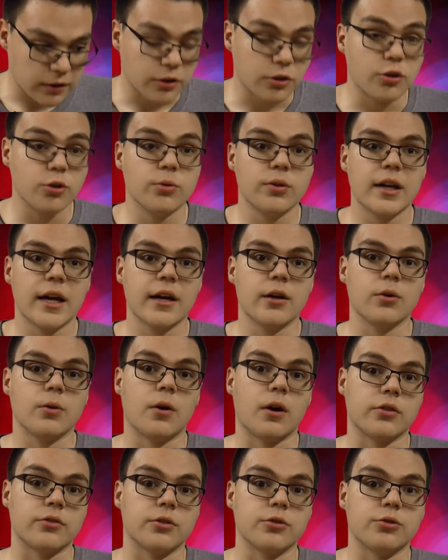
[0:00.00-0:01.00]
the New Day, who
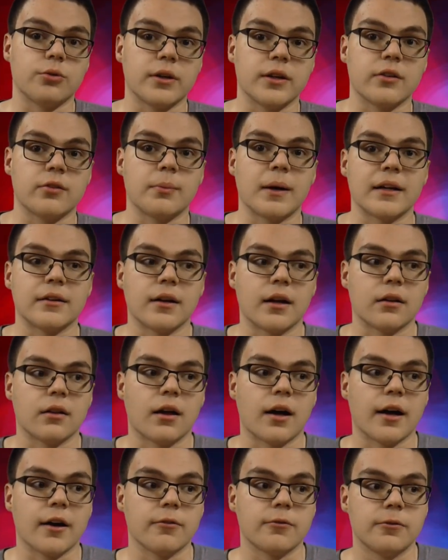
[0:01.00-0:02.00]
also joined the SmackDown
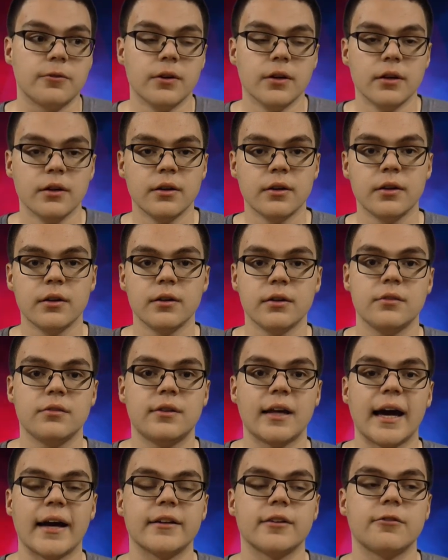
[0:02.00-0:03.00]
Live
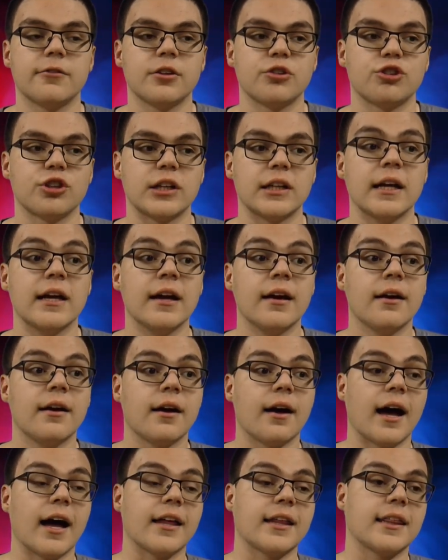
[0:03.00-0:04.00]
tag division.
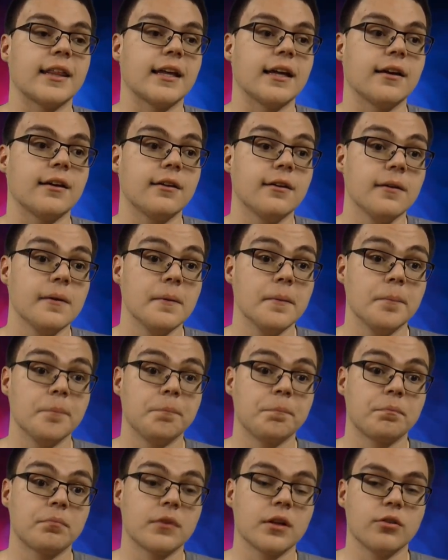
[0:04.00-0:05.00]
I think
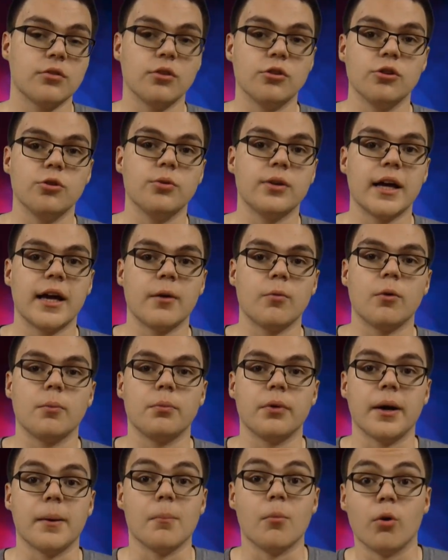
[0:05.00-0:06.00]
the New Day will
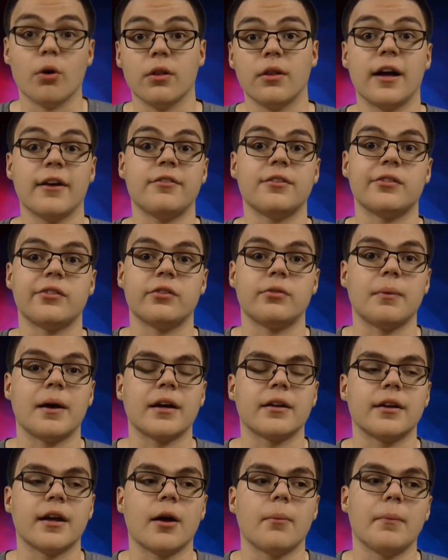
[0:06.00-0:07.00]
bring more life into
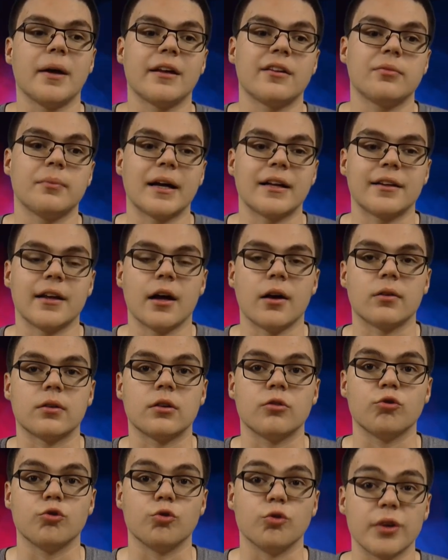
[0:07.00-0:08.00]
SmackDown, make SmackDown
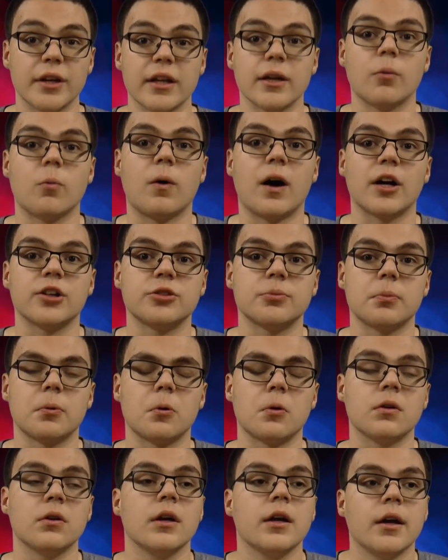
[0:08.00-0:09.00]
really
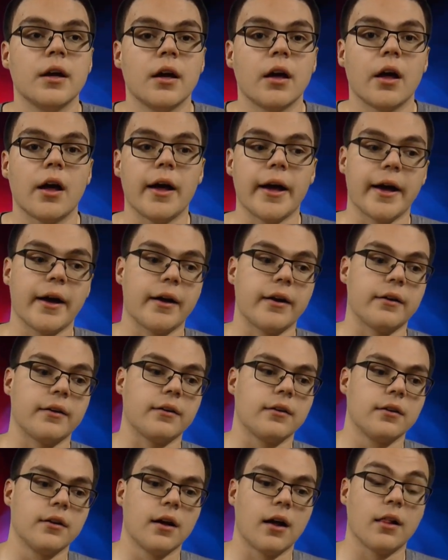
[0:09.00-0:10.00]
watchable
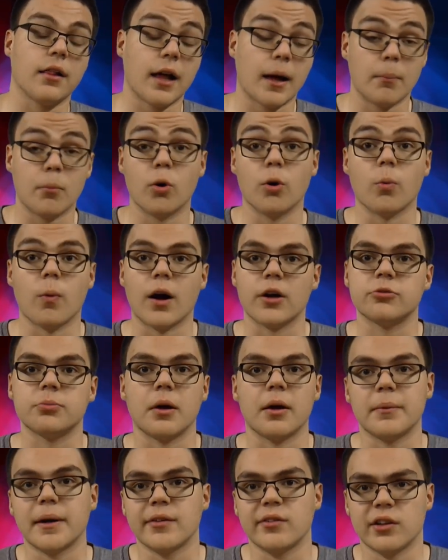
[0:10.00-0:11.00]
and a lot more
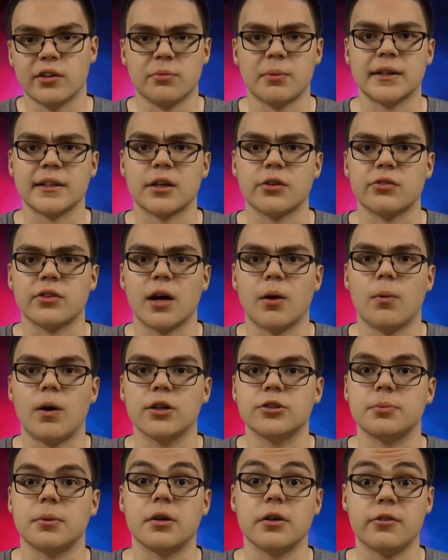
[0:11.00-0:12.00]
watchable. I'm not saying SmackDown's not
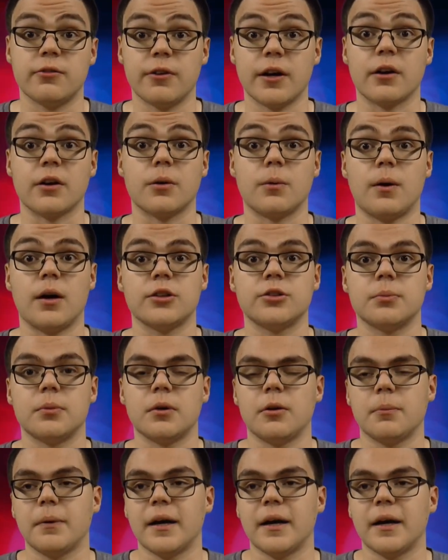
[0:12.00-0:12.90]
watchable, it's very watchable,